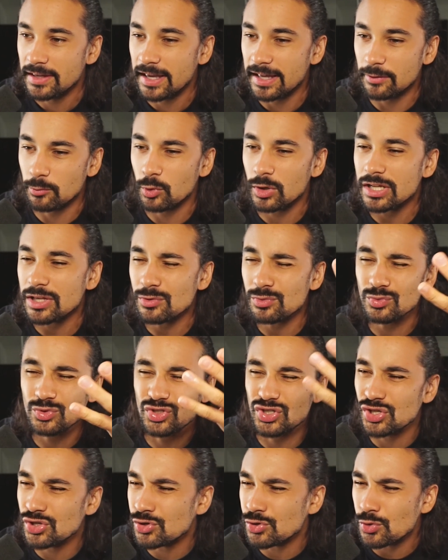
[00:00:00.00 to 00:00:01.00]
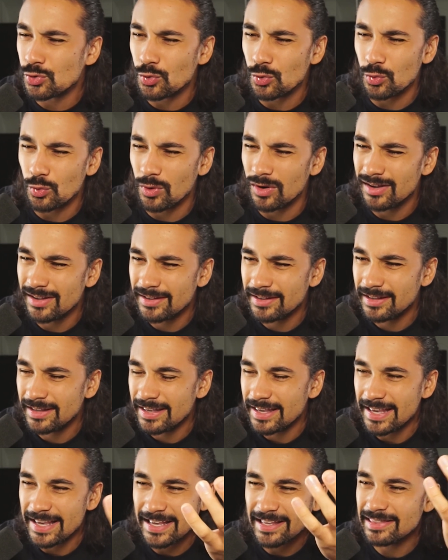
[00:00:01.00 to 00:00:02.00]
And what do you do
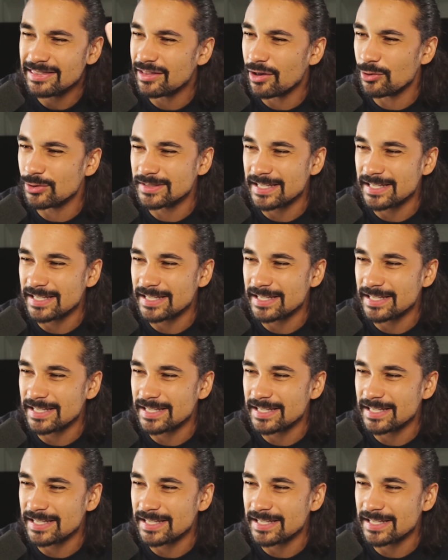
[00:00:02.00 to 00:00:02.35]
in those